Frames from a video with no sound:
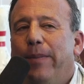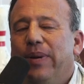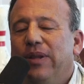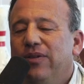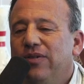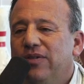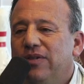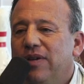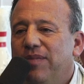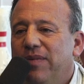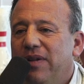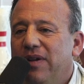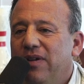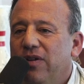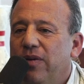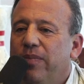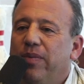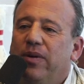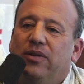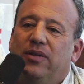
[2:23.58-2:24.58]
But there's something in
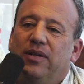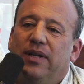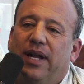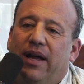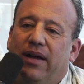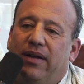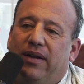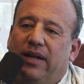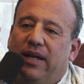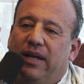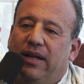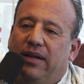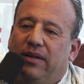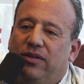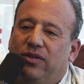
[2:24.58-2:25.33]
your personality.